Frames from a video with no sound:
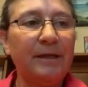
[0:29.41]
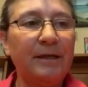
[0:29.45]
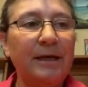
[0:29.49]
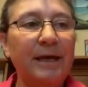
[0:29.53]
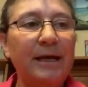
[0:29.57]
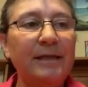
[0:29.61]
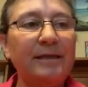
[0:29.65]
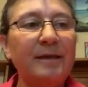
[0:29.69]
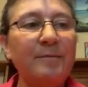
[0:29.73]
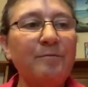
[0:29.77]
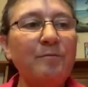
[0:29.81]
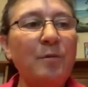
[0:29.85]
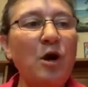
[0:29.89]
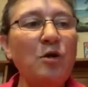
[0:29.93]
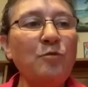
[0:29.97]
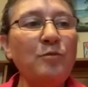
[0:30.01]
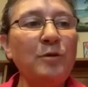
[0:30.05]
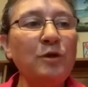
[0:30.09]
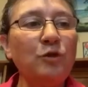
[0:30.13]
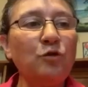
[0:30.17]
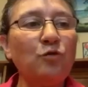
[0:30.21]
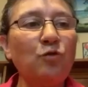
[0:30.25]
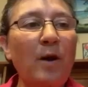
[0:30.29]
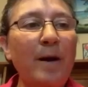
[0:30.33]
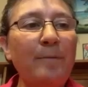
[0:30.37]
At the
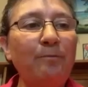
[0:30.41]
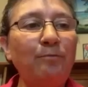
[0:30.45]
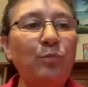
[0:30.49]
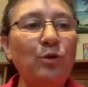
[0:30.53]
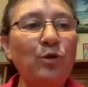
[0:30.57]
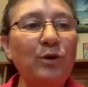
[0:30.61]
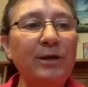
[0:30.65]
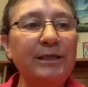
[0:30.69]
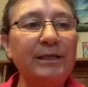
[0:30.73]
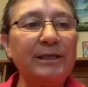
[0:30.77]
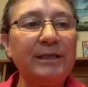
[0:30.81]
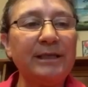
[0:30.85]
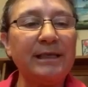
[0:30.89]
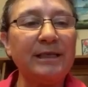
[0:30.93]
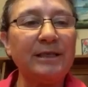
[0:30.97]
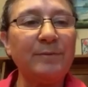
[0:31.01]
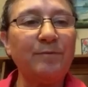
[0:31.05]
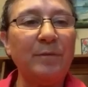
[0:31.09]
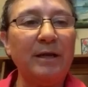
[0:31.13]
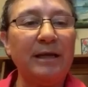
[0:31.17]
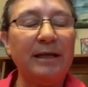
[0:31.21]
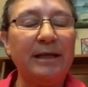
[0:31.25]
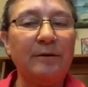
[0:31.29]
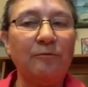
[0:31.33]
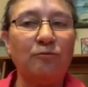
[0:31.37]
moment, 1.6
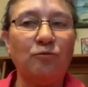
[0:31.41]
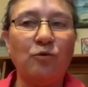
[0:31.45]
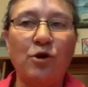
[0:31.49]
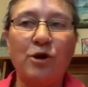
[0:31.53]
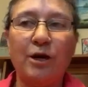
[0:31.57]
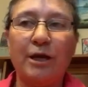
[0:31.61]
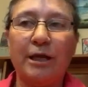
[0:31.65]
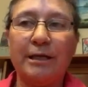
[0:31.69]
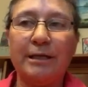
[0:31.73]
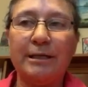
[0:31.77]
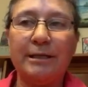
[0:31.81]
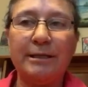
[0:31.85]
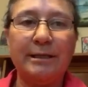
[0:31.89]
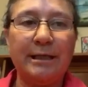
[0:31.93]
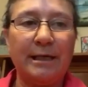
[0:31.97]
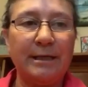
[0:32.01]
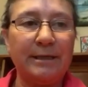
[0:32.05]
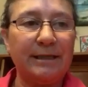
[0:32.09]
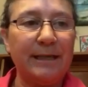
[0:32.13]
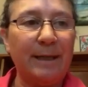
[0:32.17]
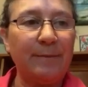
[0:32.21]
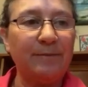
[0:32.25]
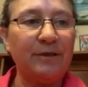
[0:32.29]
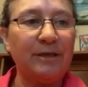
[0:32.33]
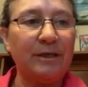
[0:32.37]
million workers are
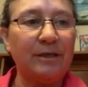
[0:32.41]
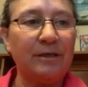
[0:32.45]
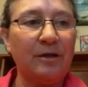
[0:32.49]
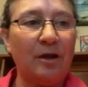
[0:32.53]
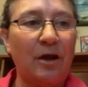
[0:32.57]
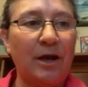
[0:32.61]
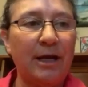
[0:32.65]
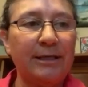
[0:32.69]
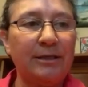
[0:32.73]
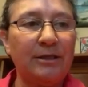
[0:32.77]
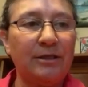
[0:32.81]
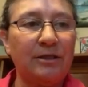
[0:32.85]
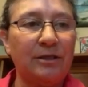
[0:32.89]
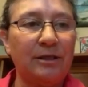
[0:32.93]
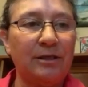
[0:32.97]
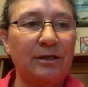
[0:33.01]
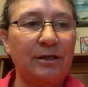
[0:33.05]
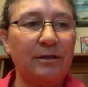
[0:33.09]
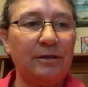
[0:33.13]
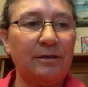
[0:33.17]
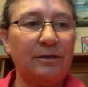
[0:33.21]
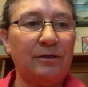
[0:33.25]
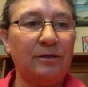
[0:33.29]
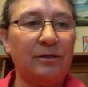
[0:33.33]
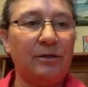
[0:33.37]
subsidised to
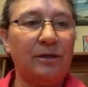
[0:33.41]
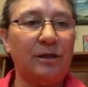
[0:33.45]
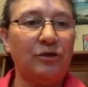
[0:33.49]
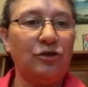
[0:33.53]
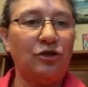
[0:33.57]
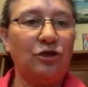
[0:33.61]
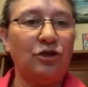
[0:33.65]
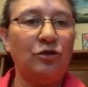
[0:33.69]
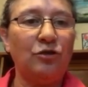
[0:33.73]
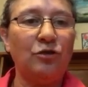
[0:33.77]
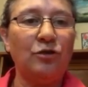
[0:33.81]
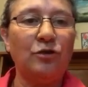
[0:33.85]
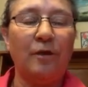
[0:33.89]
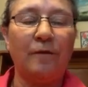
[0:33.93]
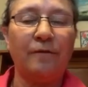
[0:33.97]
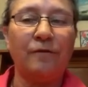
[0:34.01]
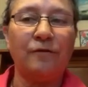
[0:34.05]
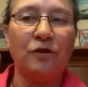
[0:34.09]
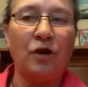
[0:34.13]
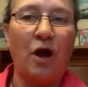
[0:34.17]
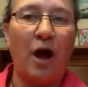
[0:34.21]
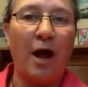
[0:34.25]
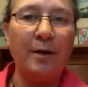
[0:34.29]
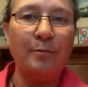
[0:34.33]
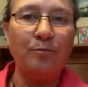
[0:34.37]
the tune of
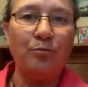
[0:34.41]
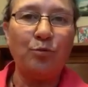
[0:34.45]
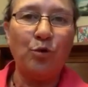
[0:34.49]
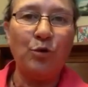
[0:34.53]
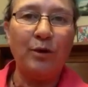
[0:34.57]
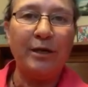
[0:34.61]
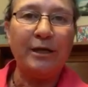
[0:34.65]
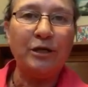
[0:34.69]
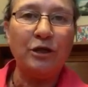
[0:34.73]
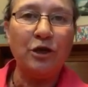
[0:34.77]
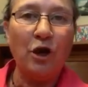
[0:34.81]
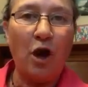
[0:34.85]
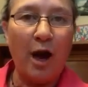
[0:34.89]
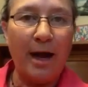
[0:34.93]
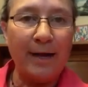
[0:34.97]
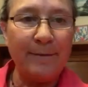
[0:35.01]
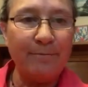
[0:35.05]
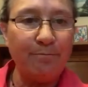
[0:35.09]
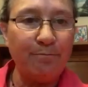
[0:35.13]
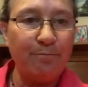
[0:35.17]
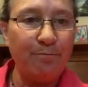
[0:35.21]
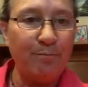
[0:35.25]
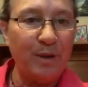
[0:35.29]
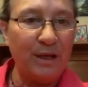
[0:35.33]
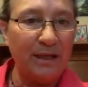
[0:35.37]

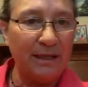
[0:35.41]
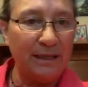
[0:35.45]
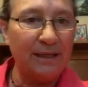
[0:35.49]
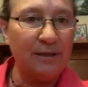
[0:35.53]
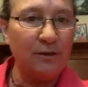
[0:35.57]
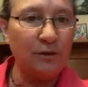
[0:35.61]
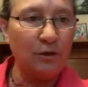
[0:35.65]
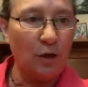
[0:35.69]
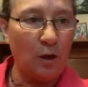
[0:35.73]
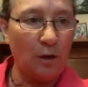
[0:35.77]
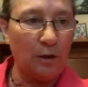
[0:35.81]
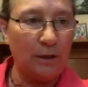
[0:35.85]
$9.9 billion